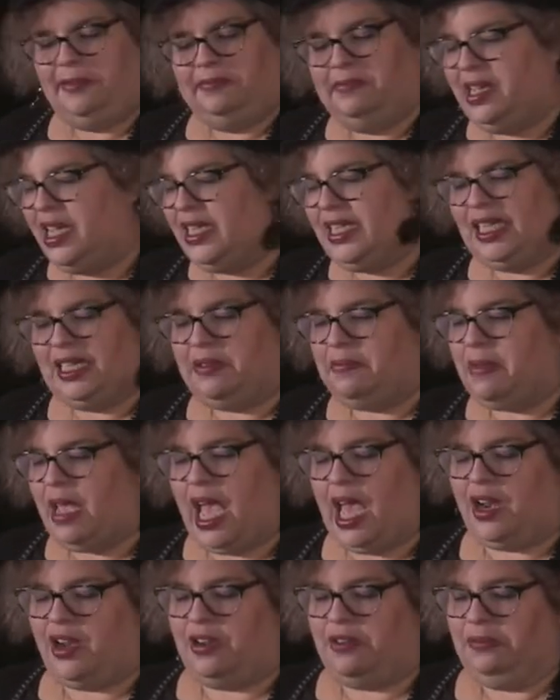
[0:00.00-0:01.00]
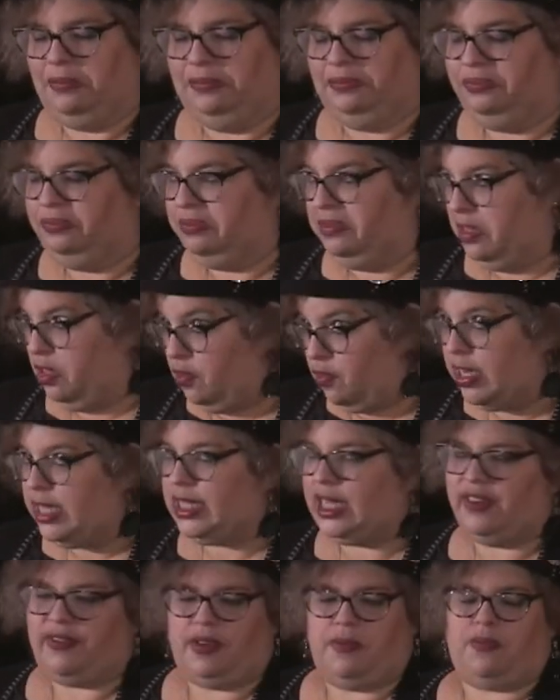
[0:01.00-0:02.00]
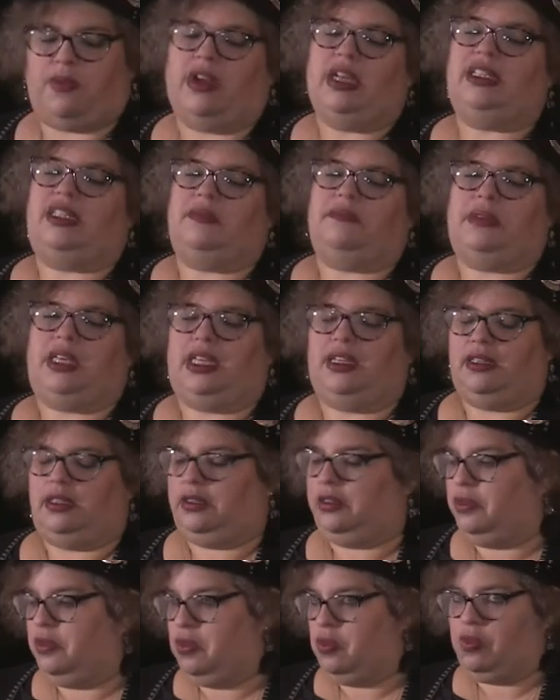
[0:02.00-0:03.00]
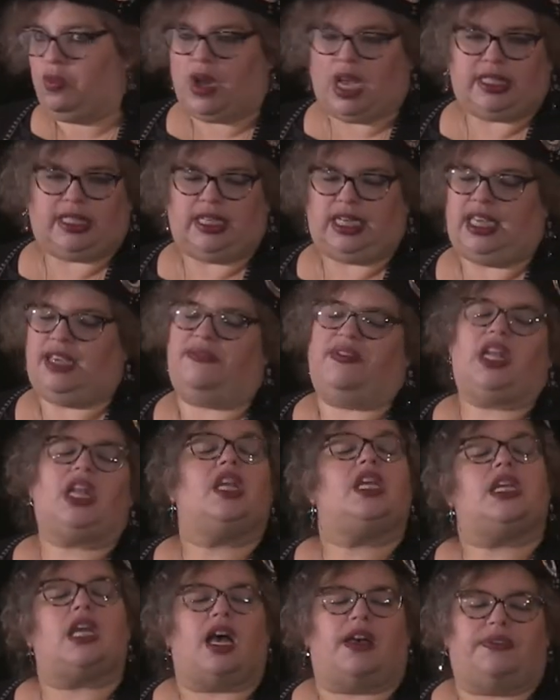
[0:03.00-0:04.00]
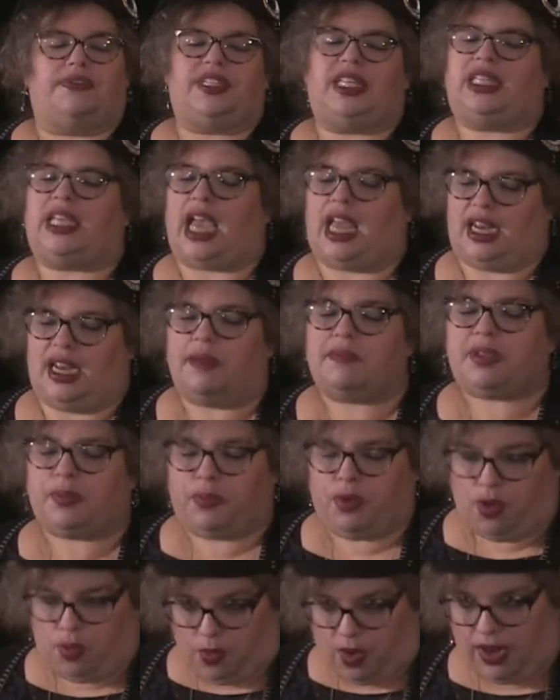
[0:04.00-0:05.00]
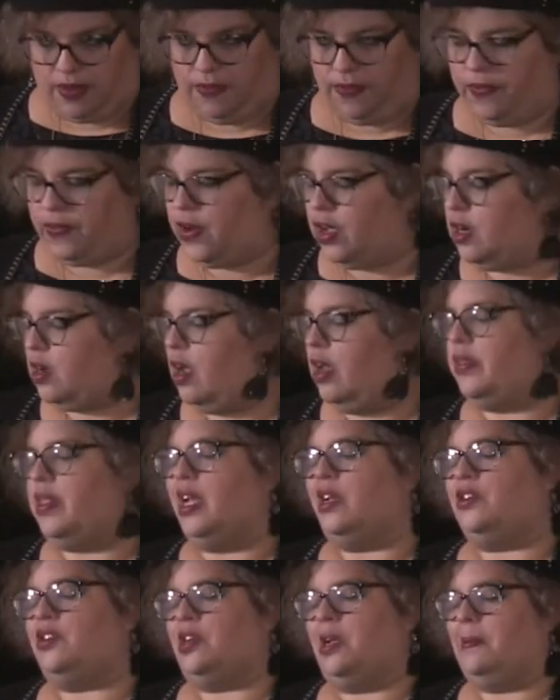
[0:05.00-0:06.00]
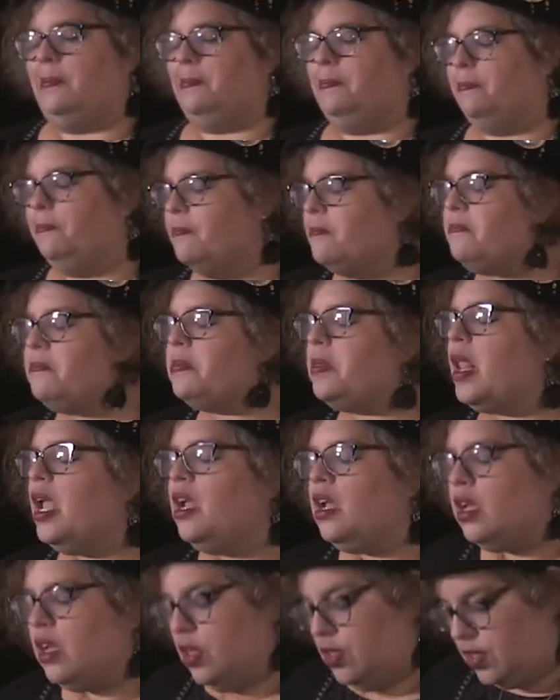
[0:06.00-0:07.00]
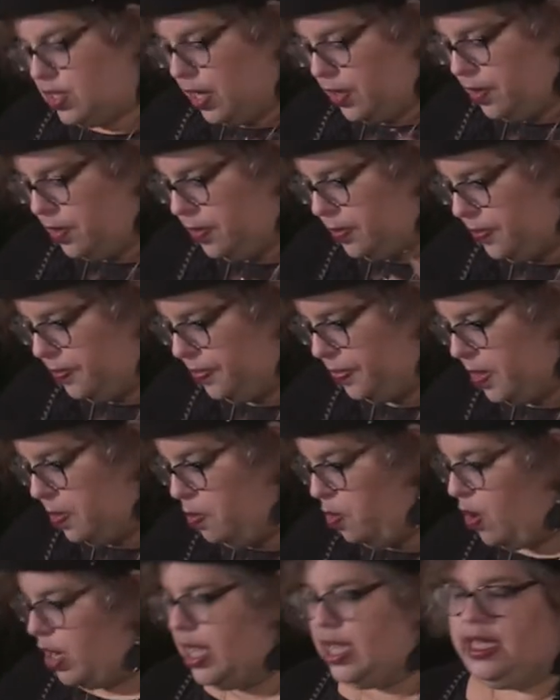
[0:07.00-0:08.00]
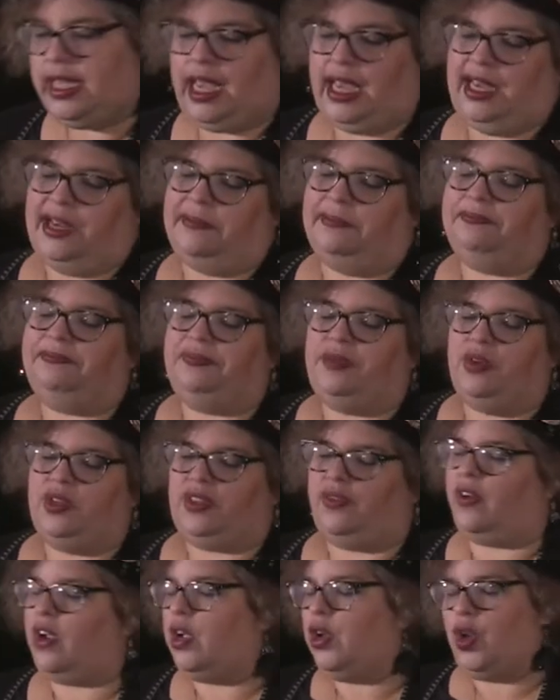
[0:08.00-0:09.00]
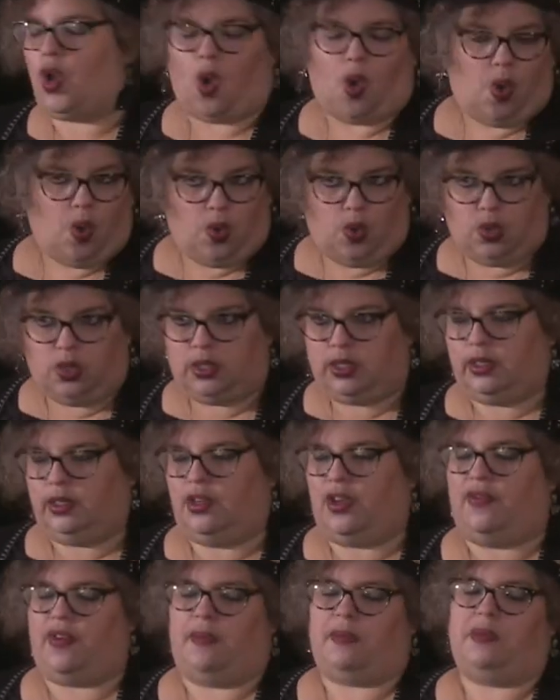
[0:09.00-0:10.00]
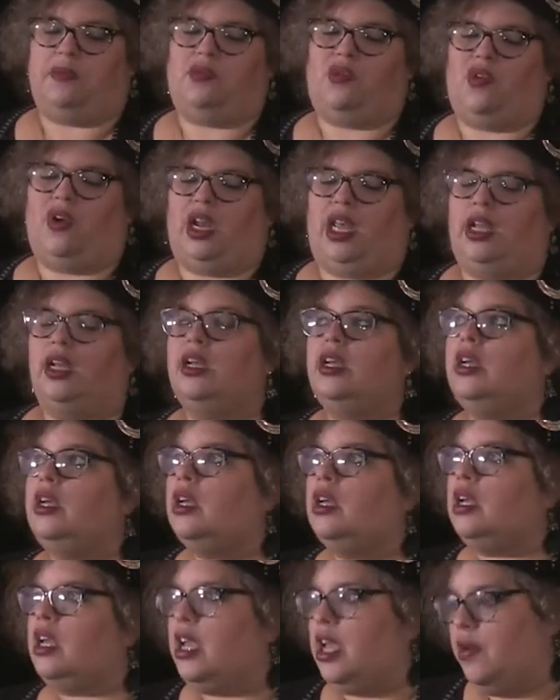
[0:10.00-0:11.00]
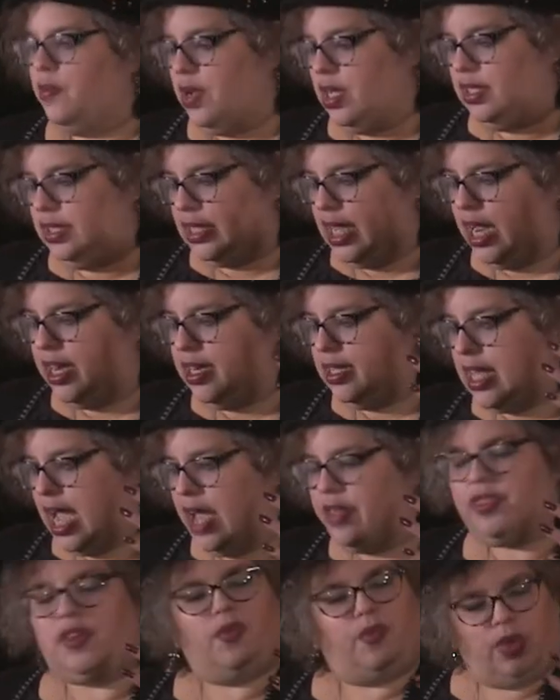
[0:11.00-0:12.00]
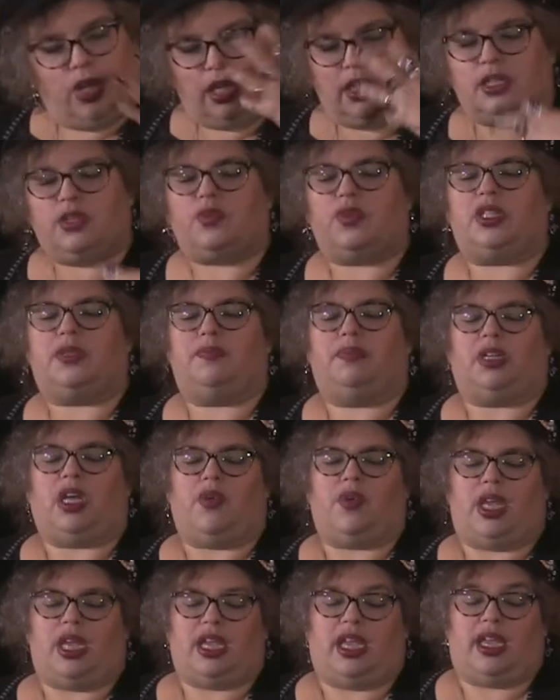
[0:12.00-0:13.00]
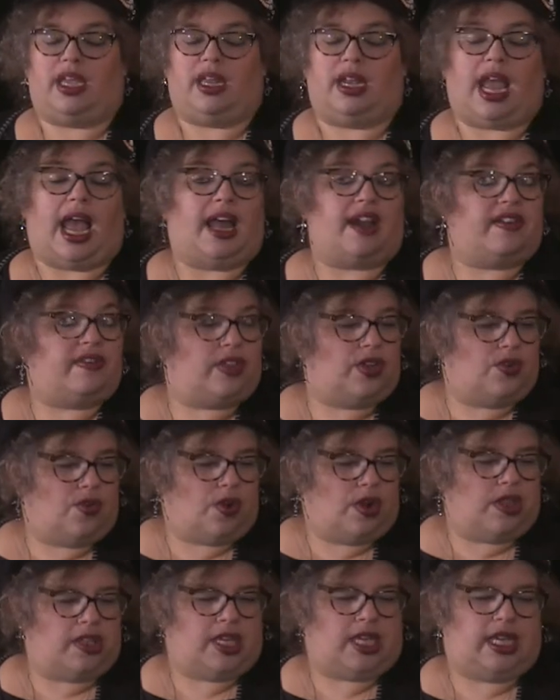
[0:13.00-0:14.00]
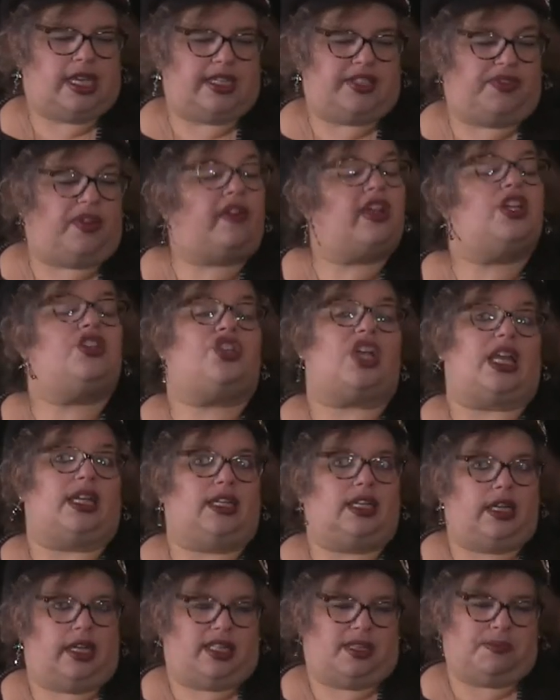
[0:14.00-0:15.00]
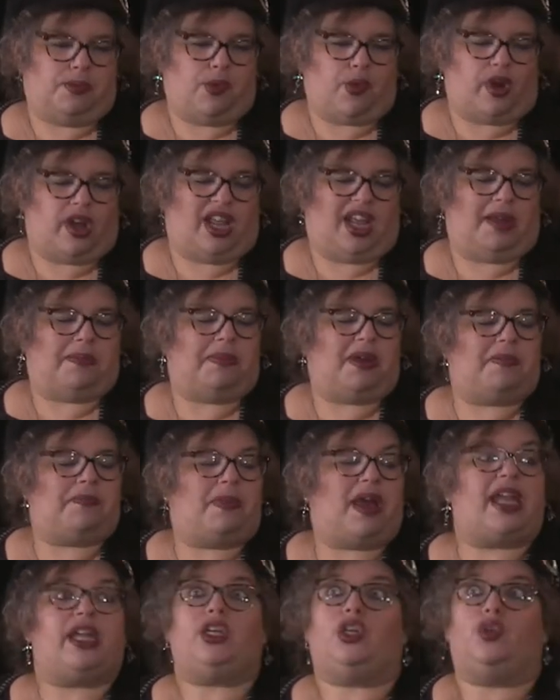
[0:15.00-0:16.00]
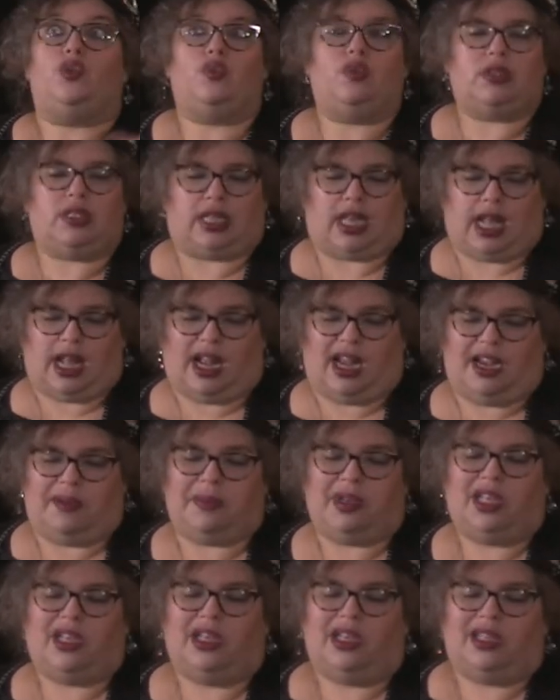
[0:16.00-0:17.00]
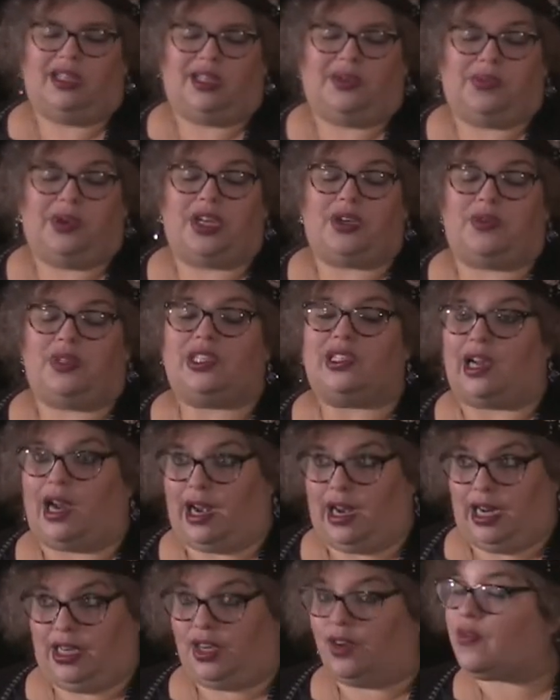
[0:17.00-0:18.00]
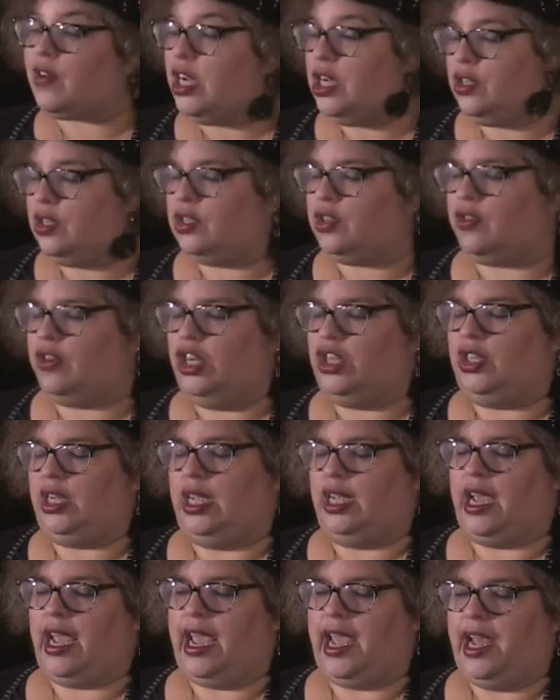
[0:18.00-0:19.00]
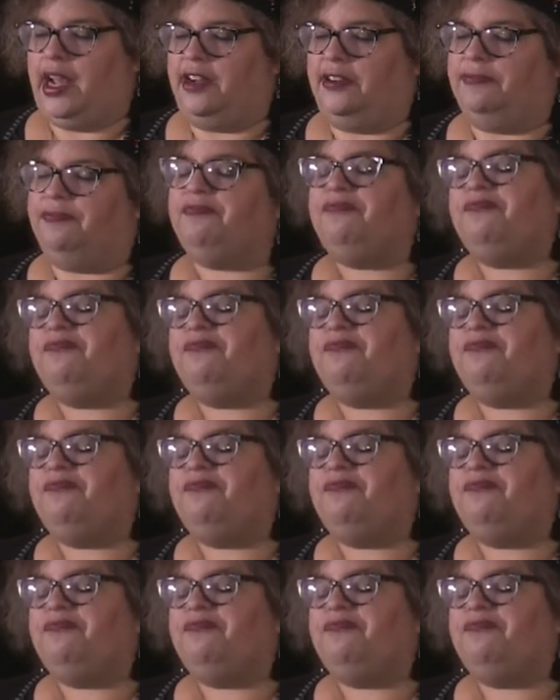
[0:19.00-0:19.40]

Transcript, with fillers: It didn't matter. The risk of imprisonment wasn't even enough to get him to put one foot on that ship. So the morning came. It was a very cold November morning it was said that the wind was blowing in out of the northeast very gently in the morning, but by noontime, the wind was starting to reach a screeching gale.